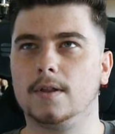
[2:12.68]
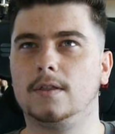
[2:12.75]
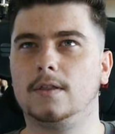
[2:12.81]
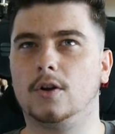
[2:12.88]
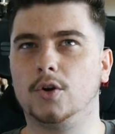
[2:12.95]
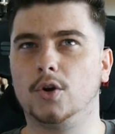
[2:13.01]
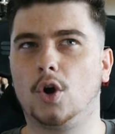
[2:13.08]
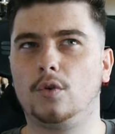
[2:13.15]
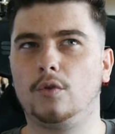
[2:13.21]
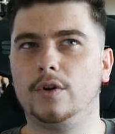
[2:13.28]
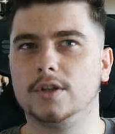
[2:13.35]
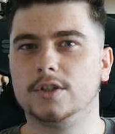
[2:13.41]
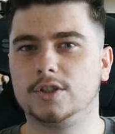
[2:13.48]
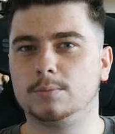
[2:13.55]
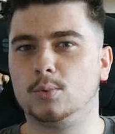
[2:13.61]
they're not
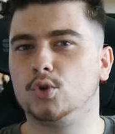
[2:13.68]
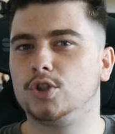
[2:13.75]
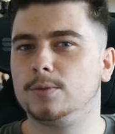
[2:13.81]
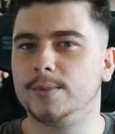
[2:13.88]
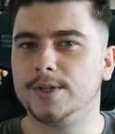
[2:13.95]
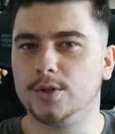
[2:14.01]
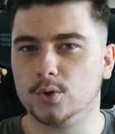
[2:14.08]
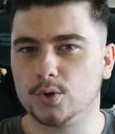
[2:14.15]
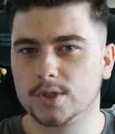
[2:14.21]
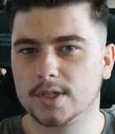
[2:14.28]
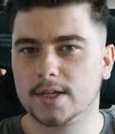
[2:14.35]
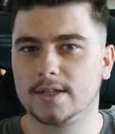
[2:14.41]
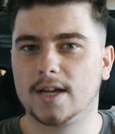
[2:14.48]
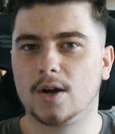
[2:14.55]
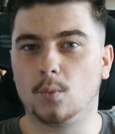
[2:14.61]
really supposed to be used
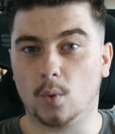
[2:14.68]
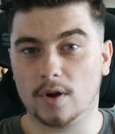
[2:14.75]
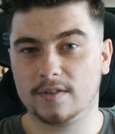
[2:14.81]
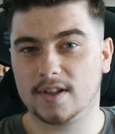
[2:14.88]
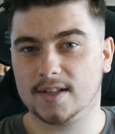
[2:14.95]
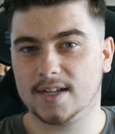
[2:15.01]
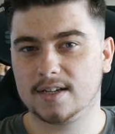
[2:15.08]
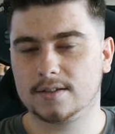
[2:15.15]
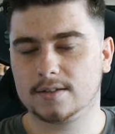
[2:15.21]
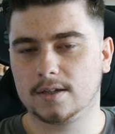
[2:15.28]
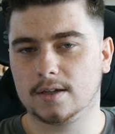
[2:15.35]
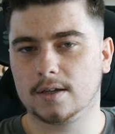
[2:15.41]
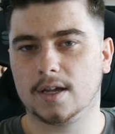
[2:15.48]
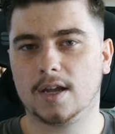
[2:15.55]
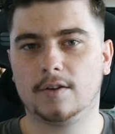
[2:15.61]
like that with a disc.
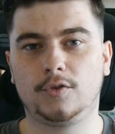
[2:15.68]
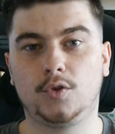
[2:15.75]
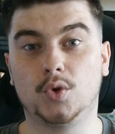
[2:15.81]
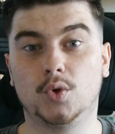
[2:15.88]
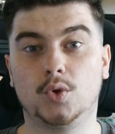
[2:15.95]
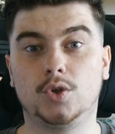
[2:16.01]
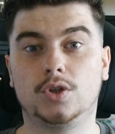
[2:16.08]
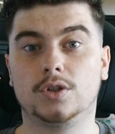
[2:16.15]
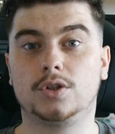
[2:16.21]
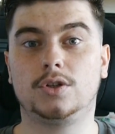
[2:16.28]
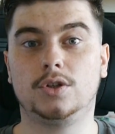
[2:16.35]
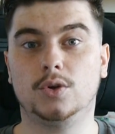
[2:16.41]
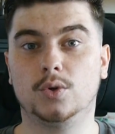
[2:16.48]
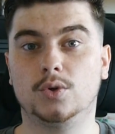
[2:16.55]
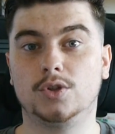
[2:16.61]
If you
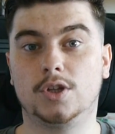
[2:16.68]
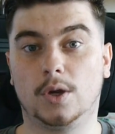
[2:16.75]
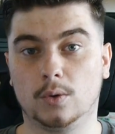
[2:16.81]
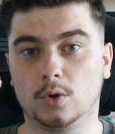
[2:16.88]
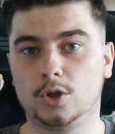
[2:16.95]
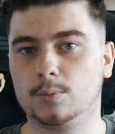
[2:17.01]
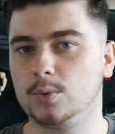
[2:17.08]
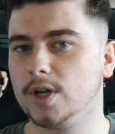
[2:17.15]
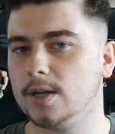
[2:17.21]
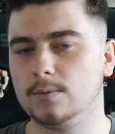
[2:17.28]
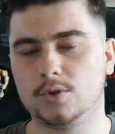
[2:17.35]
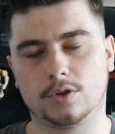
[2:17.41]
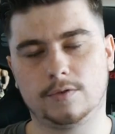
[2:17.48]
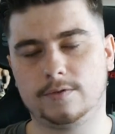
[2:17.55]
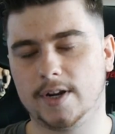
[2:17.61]
just use downloadable
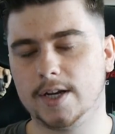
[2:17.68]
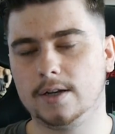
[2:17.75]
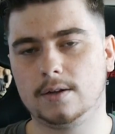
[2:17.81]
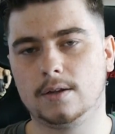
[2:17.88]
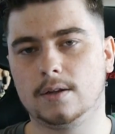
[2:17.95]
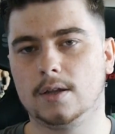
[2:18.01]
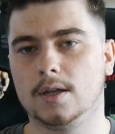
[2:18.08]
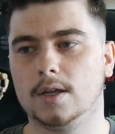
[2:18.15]
games, you're fine.